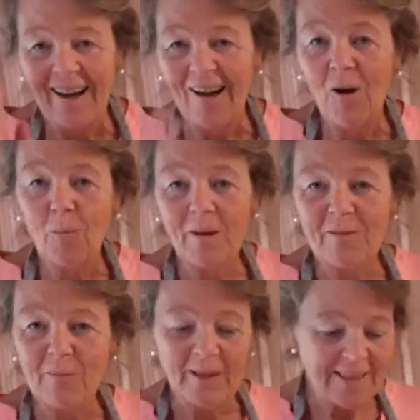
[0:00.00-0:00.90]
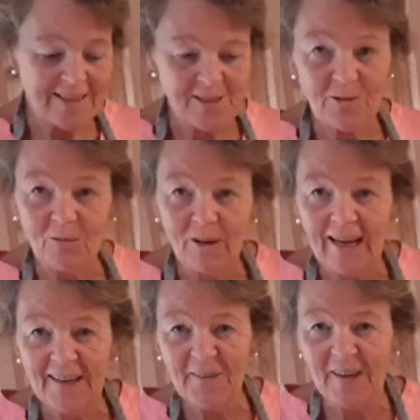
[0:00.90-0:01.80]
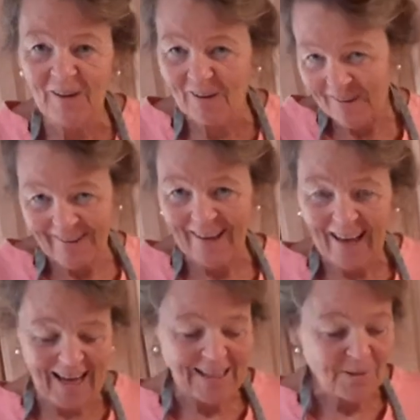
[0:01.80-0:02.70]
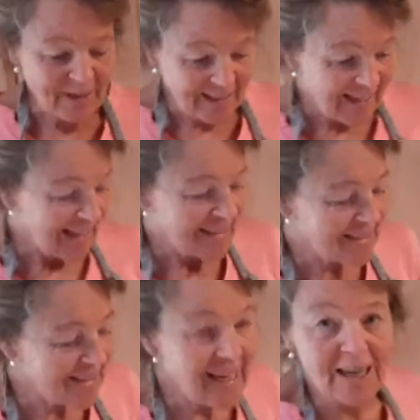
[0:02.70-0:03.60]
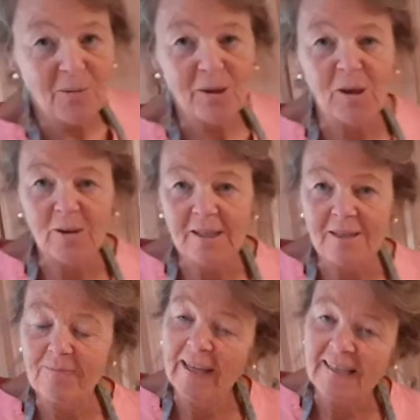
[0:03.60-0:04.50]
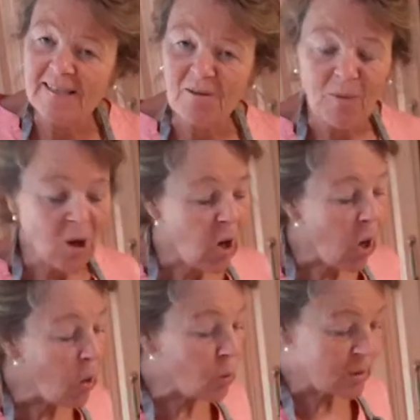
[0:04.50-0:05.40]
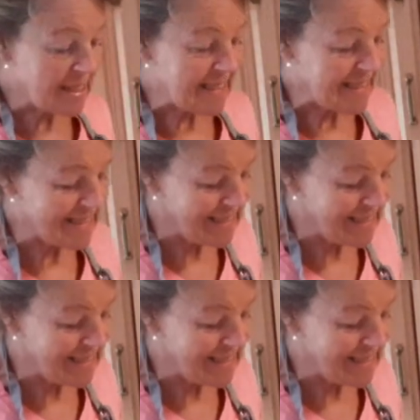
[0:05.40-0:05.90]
Hope everybody is doing well out there. Anyway, today we're going to make some Oaties.